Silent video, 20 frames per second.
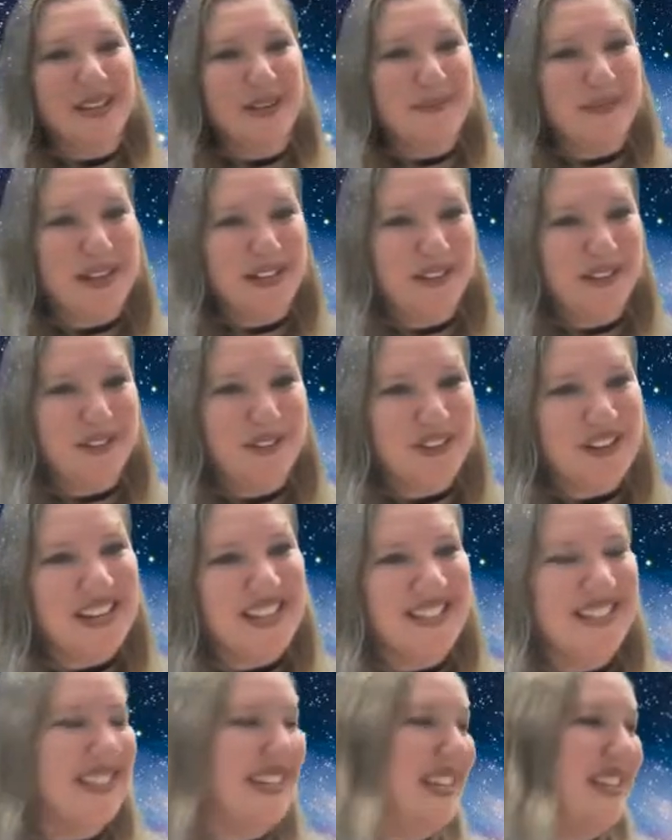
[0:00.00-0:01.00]
email
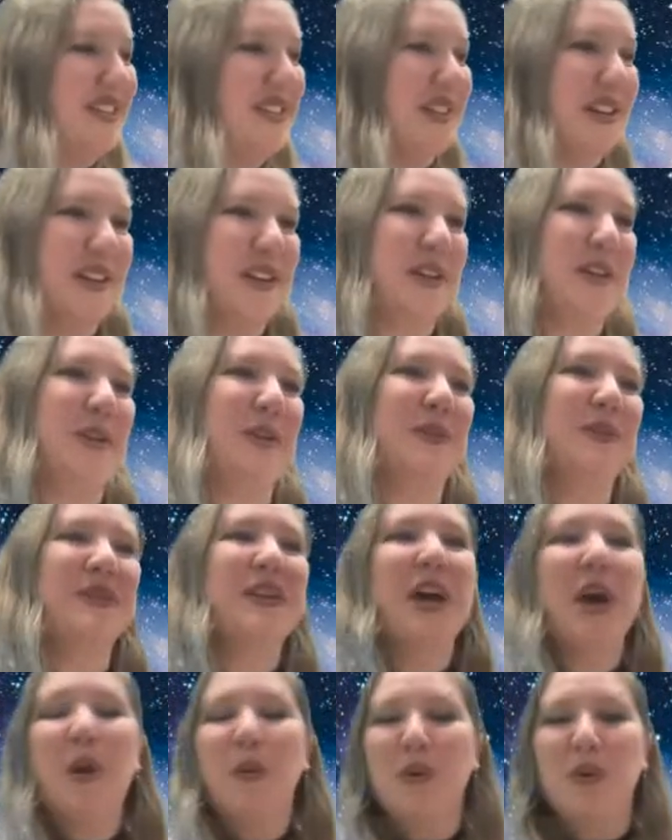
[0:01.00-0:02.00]
address into Kahoot,
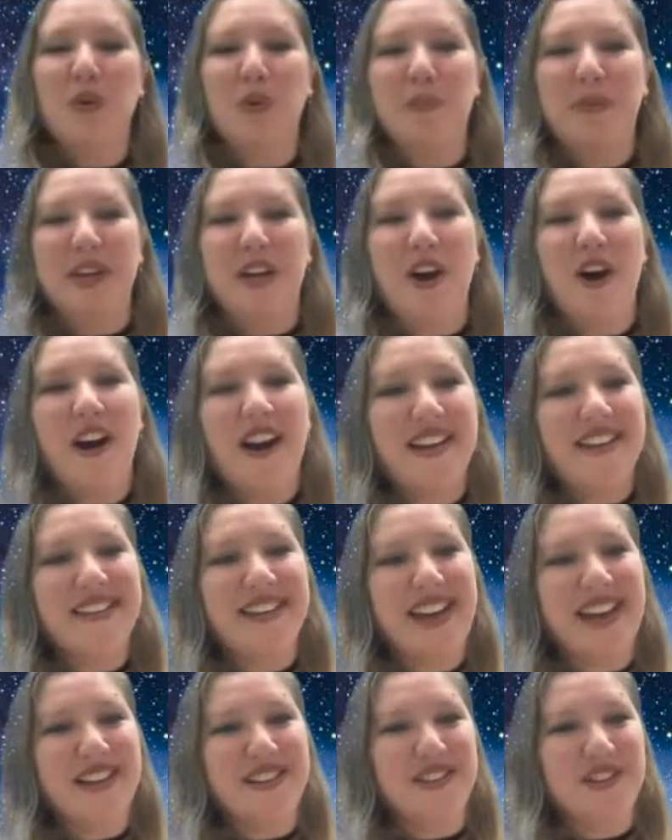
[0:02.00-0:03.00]
we will be
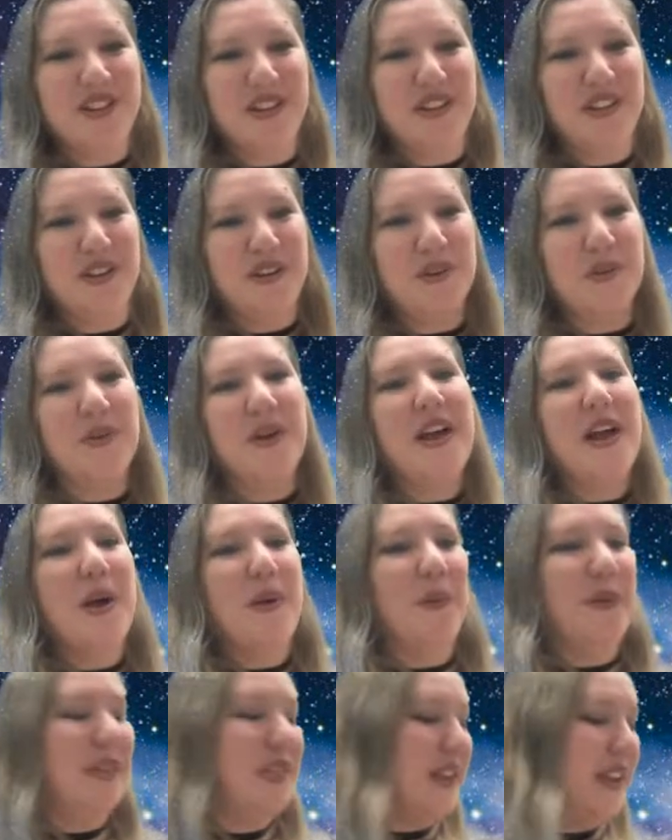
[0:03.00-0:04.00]
contacting you
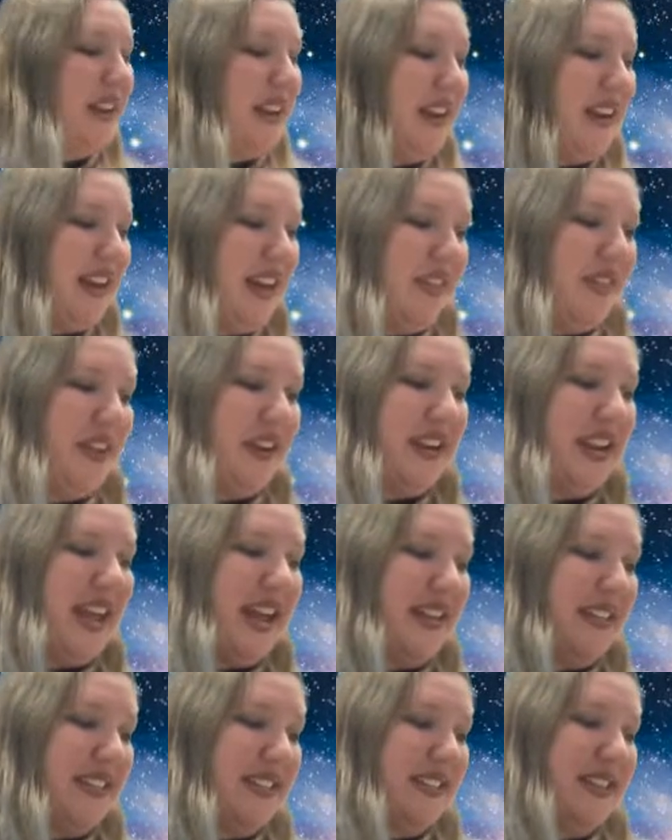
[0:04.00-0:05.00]
within the
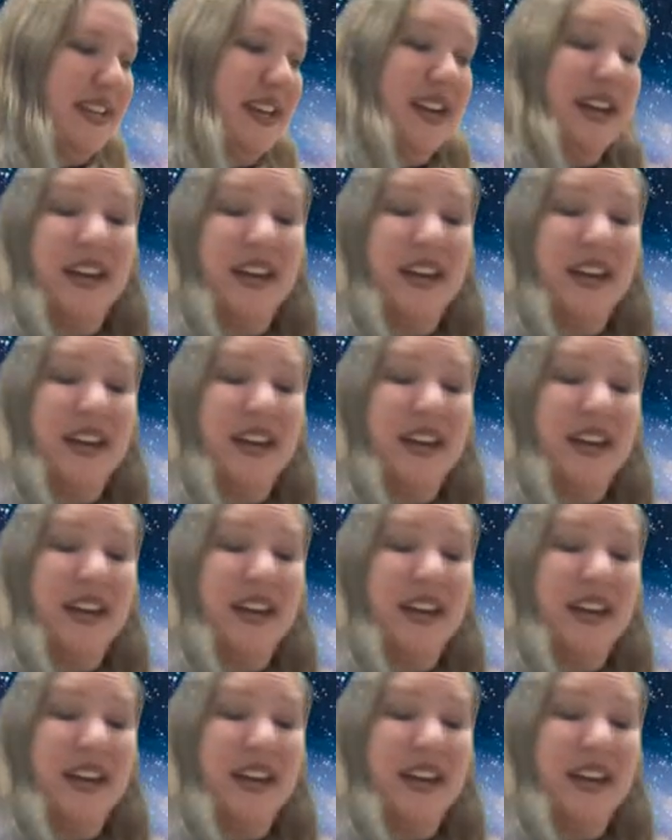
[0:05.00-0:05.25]
next